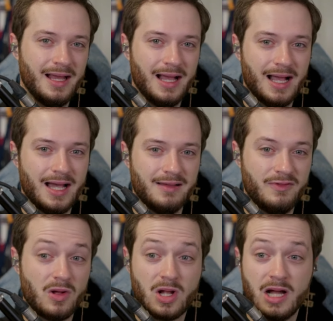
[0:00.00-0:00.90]
uh,
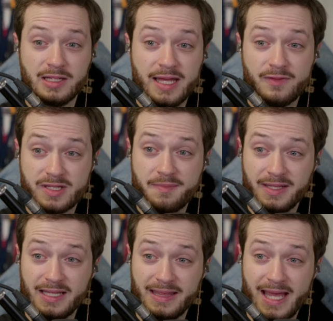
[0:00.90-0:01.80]
Vault Conclave or something
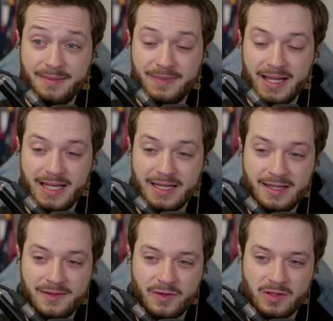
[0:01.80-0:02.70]
like that, uh, in
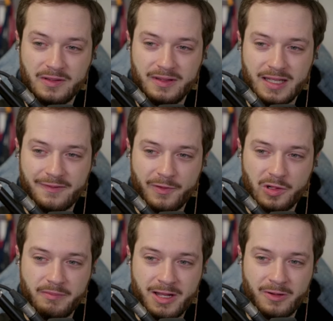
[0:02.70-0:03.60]
Infernal, the
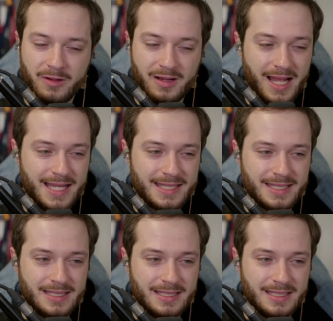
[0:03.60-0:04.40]
Infernal Mirror, it's